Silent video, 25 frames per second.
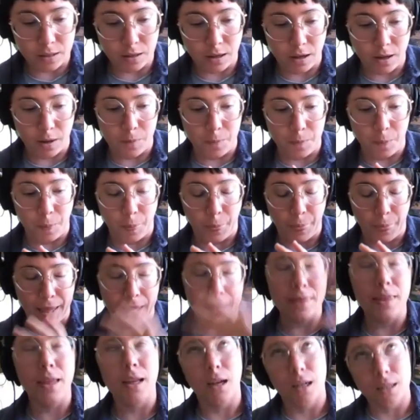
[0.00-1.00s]
and
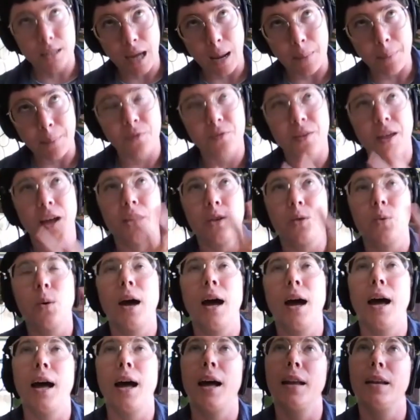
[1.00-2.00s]
then on top of that, you
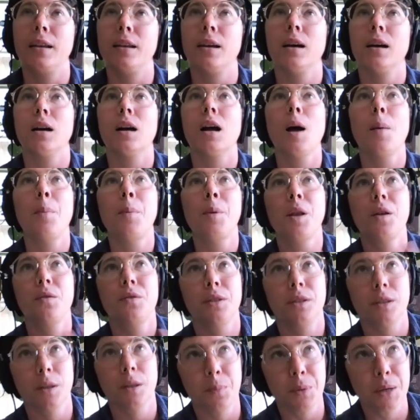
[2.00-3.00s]
had a couple of
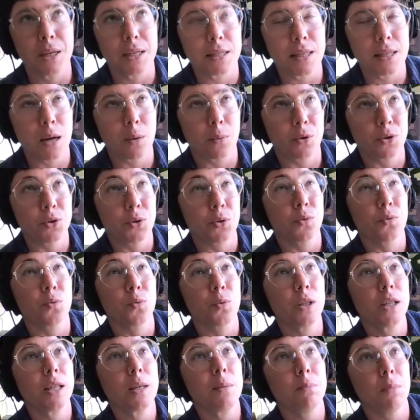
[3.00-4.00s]
Olympics that were sort of
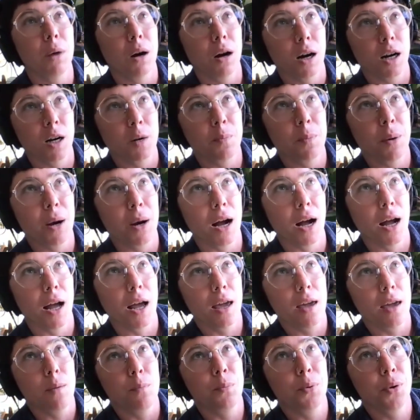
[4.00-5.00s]
really marred
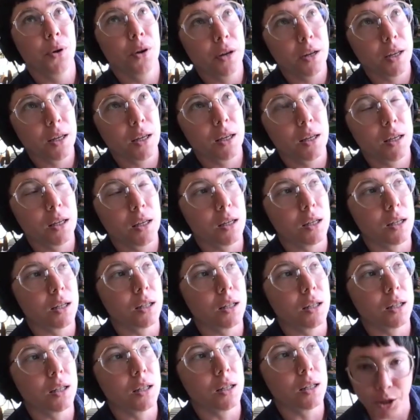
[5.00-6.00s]
by pretty
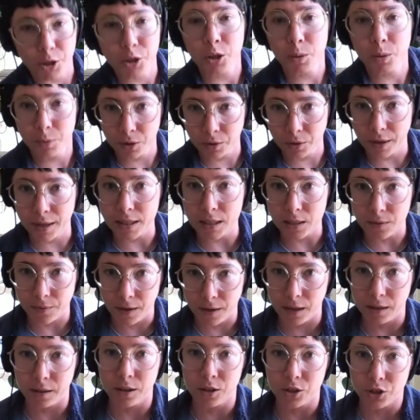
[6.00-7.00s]
clear human rights
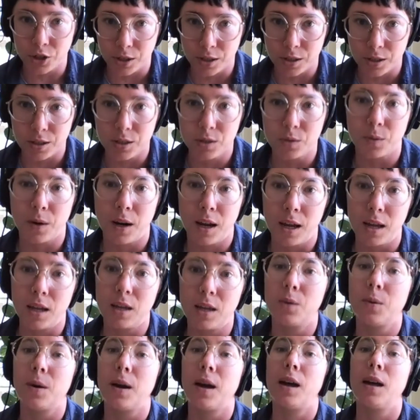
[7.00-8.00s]
violations, right?
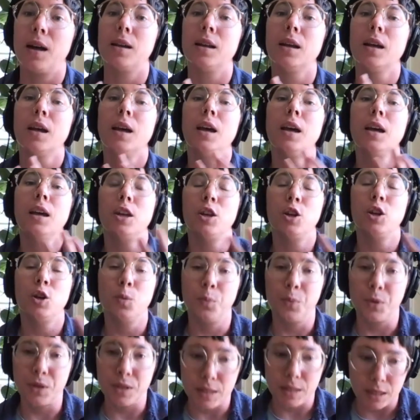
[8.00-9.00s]
You had,
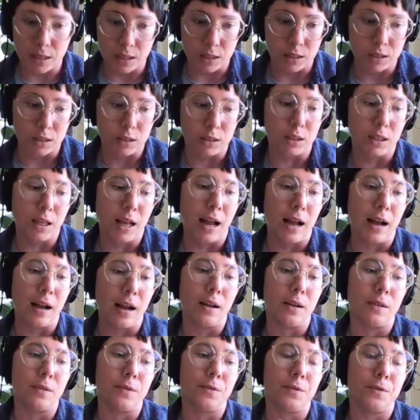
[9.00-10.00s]
Brazil
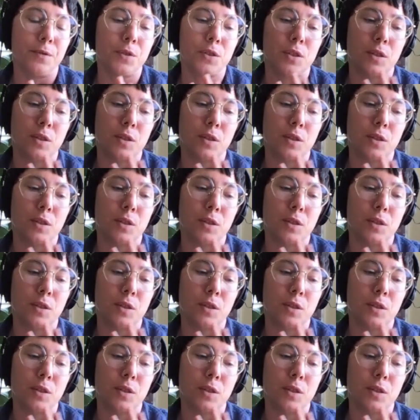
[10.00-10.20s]
have